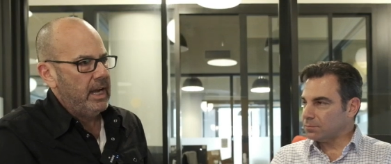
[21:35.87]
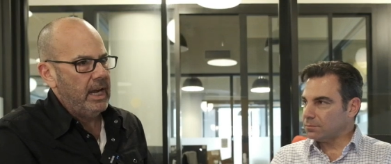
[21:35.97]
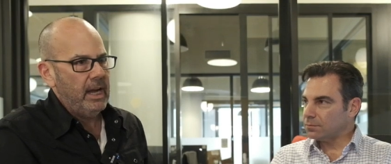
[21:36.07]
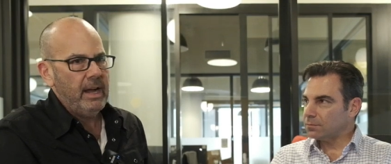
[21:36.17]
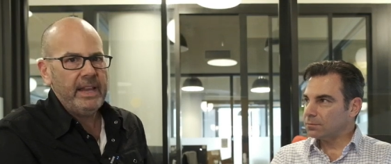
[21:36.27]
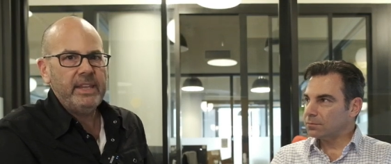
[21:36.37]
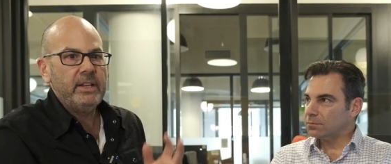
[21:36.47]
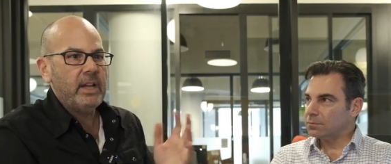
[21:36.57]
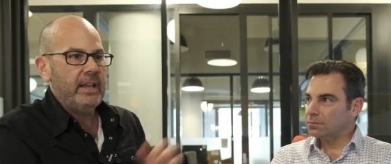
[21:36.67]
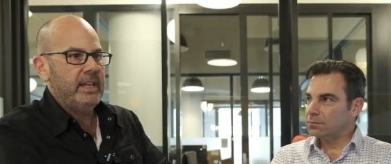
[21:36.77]
Speaker 1: Uh, I
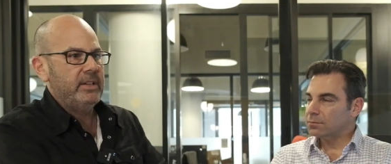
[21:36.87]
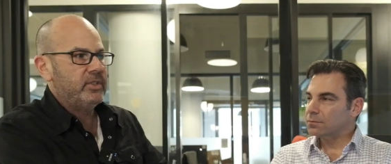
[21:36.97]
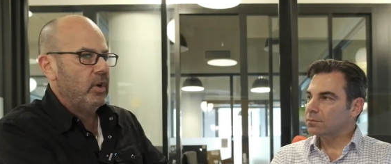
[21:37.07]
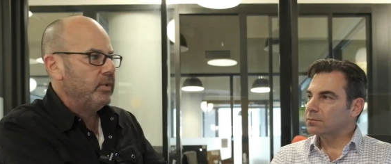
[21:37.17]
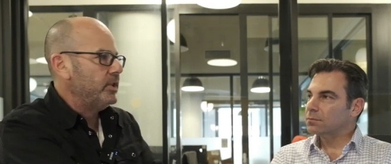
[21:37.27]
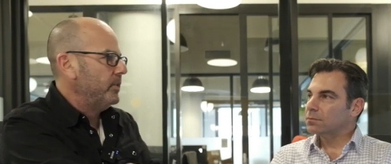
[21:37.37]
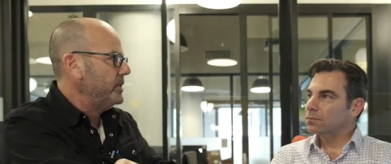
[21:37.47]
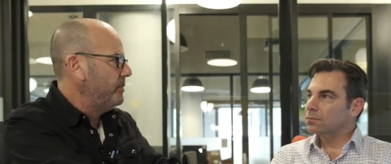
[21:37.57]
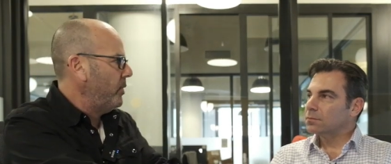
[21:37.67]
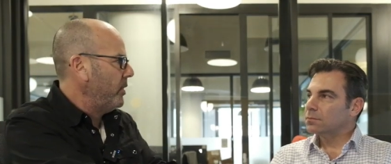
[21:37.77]
think I think social
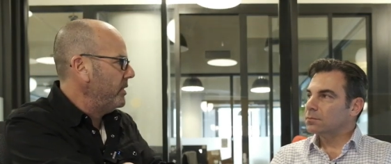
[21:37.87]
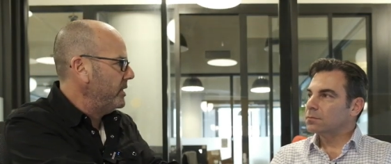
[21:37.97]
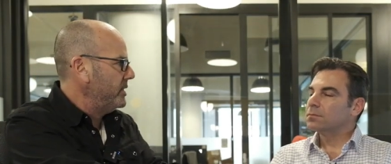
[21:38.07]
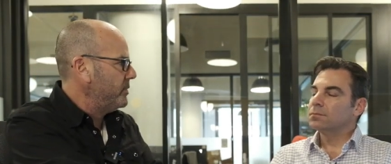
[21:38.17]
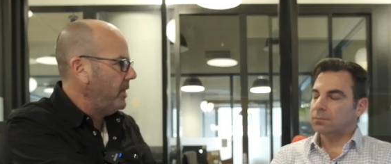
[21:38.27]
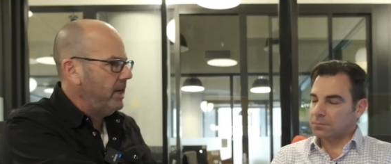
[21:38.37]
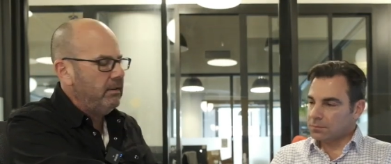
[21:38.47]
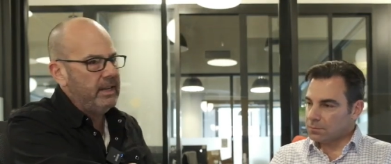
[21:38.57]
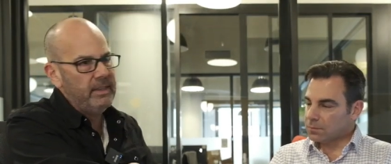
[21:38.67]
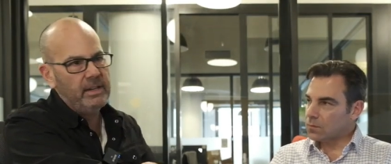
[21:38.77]
is important as well.
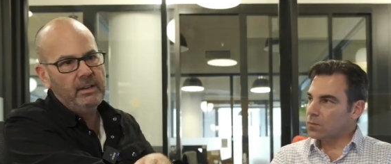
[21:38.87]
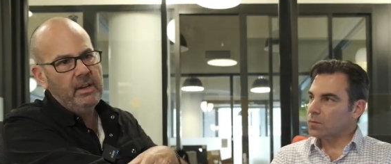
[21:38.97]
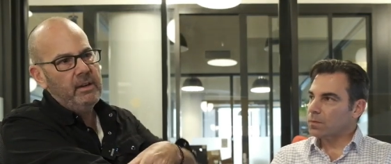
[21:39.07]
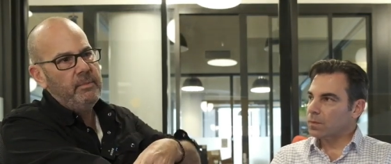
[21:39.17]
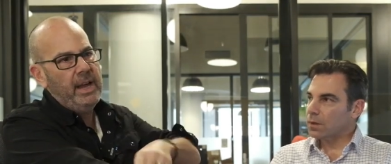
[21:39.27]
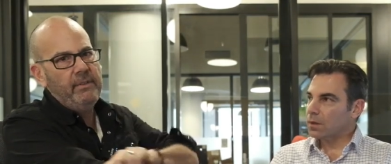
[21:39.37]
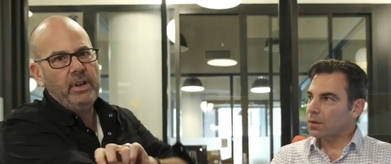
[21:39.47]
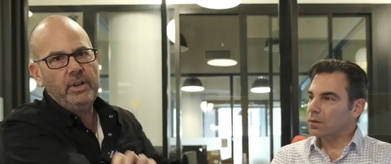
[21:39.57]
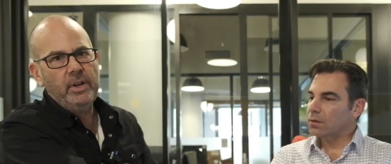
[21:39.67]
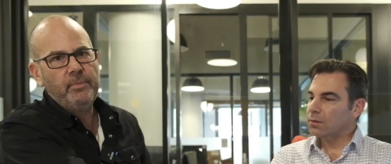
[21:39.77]
Mm-hmm. I think having
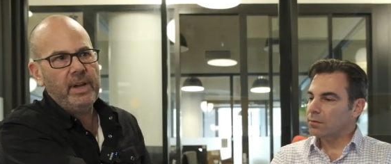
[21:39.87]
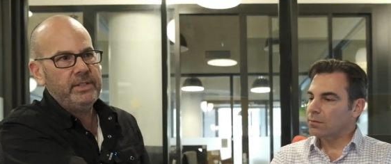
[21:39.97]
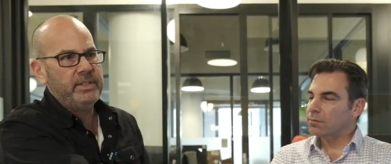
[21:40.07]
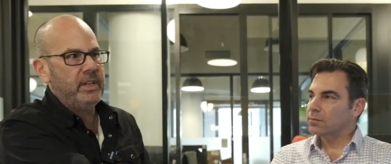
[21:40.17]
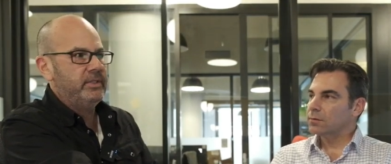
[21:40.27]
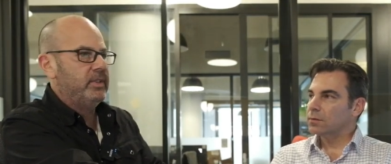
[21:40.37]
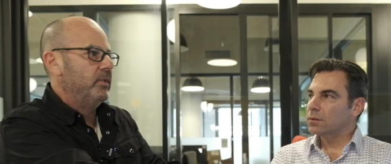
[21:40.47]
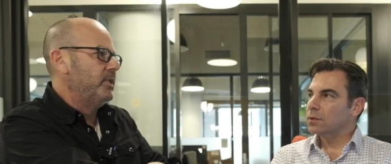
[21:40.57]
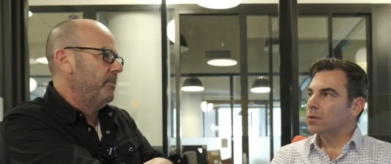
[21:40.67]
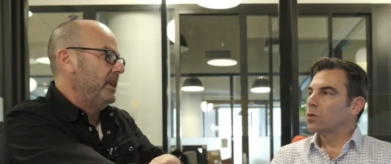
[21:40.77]
a good presence on
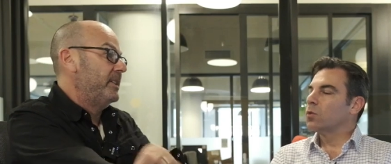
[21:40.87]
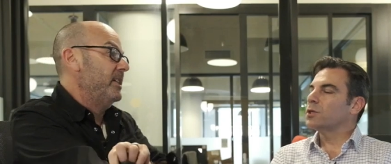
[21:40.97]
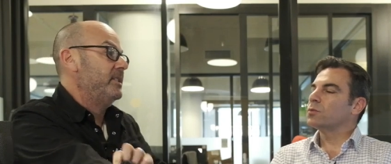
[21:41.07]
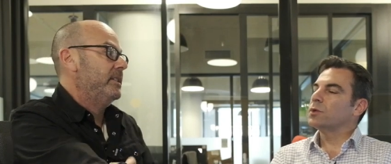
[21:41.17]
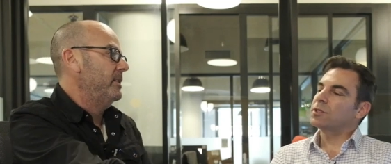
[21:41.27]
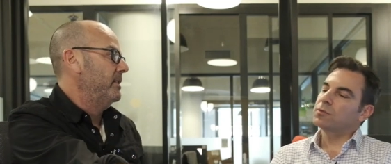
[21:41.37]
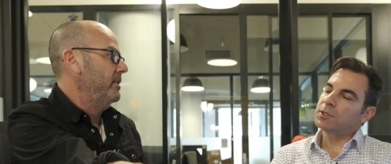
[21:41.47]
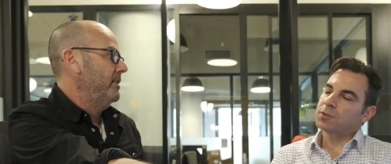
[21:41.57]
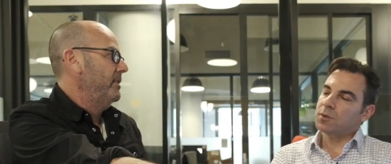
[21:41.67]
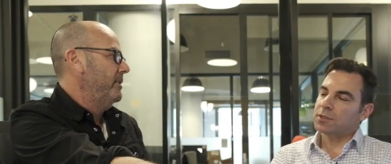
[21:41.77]
social, but it which, does.
Speaker 2: Which,
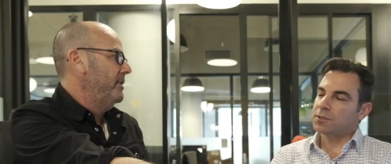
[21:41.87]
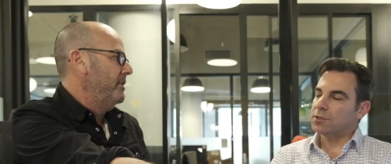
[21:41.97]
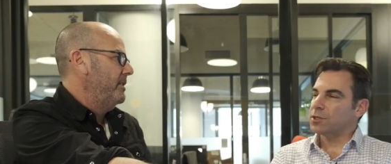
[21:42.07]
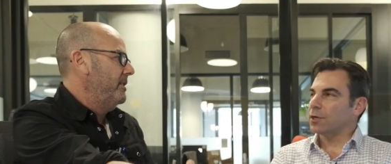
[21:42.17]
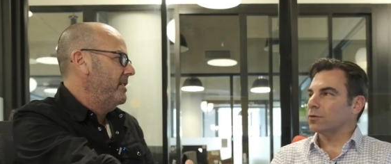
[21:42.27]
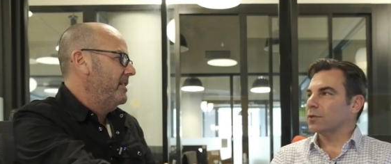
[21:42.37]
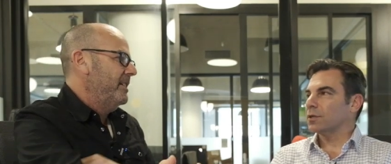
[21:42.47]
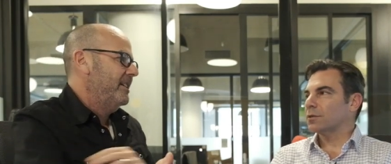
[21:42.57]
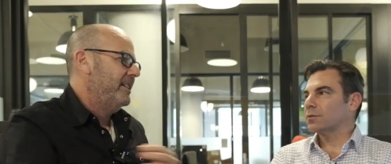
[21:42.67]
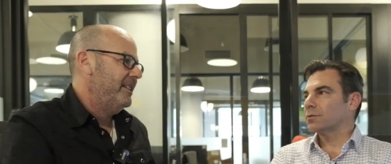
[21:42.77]
which ones in general?
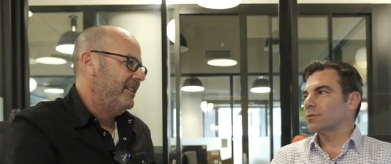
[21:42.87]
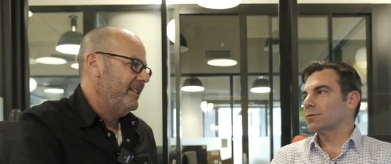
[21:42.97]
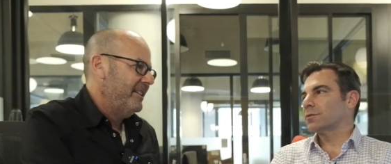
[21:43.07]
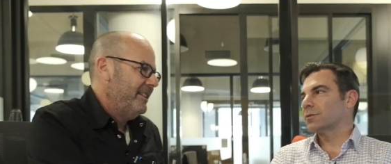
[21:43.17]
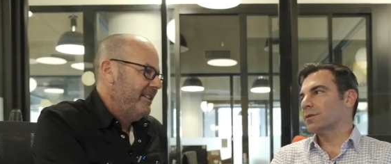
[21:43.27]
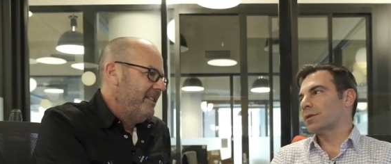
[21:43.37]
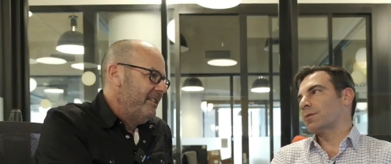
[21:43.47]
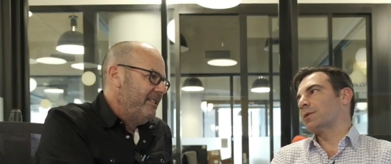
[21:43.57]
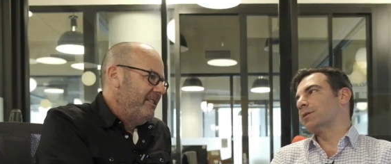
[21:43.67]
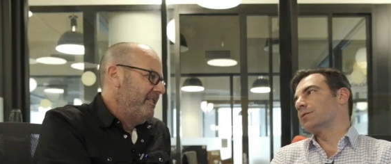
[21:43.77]
Like, I
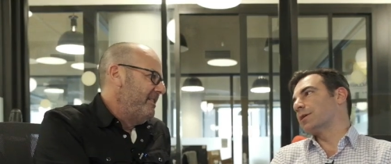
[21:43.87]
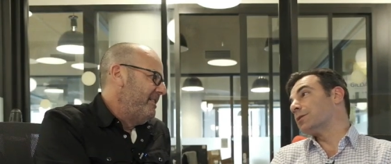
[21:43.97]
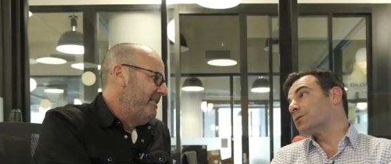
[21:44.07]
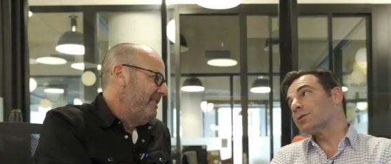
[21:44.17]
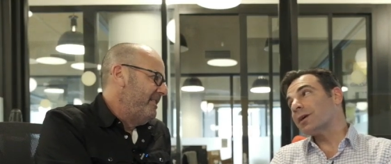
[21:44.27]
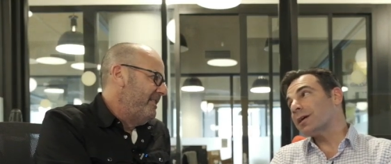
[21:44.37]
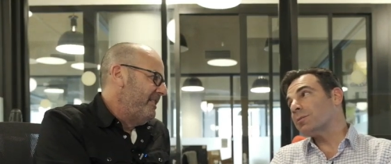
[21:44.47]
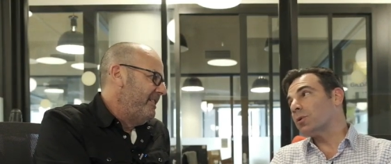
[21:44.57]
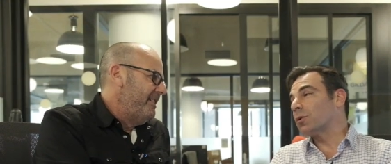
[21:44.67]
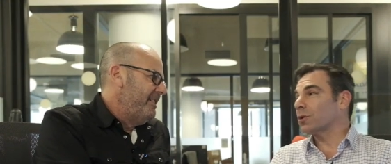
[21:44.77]
mean,
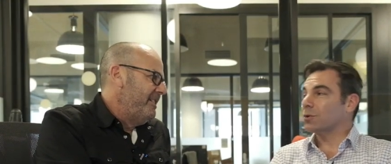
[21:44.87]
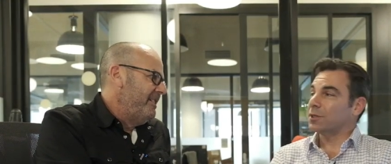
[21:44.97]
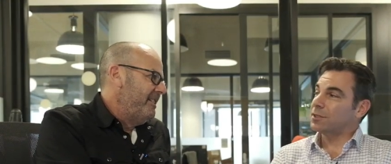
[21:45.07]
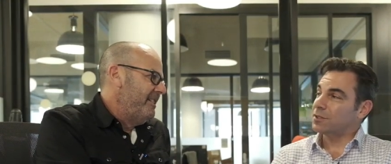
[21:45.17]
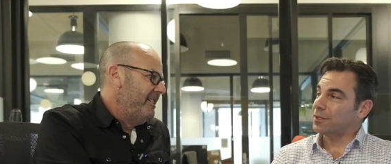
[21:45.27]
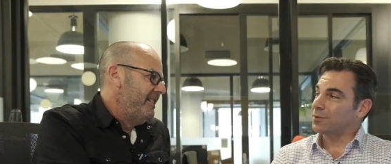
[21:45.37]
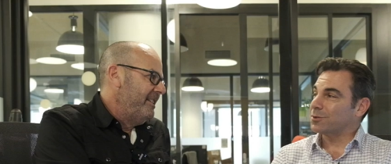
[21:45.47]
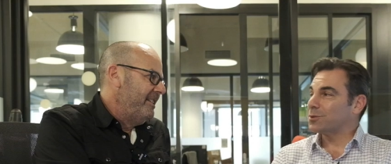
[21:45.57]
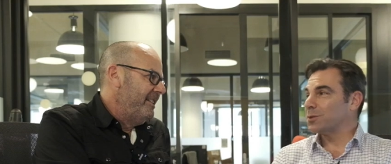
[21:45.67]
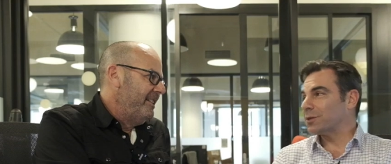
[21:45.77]
Instagram or
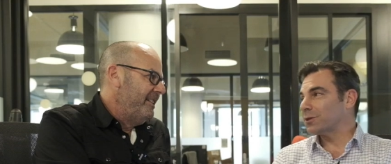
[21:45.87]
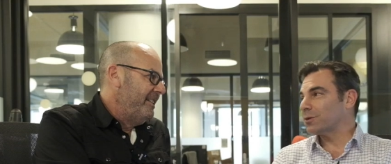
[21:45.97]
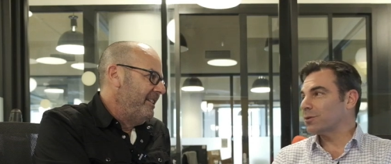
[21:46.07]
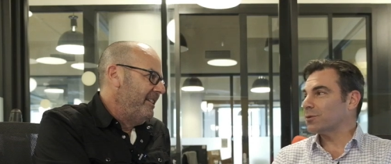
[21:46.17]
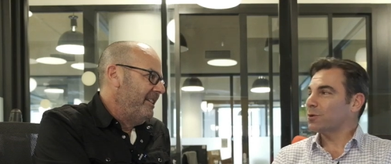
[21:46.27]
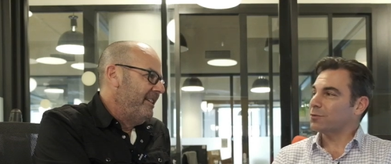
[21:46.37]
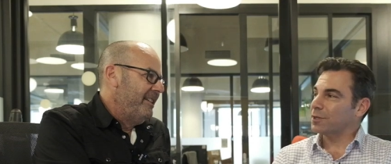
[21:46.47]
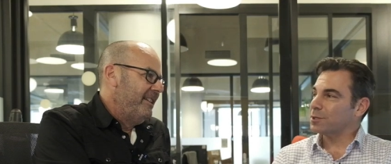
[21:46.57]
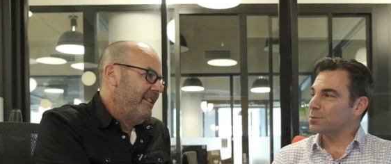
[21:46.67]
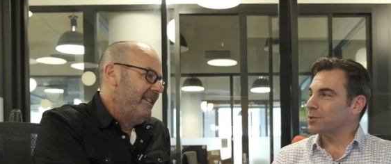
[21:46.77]
LinkedIn, Twitter or
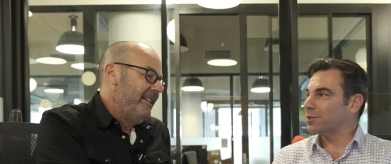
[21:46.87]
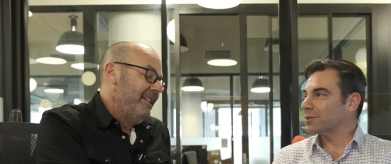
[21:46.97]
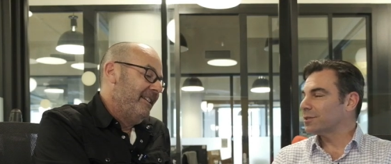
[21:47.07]
Facebook.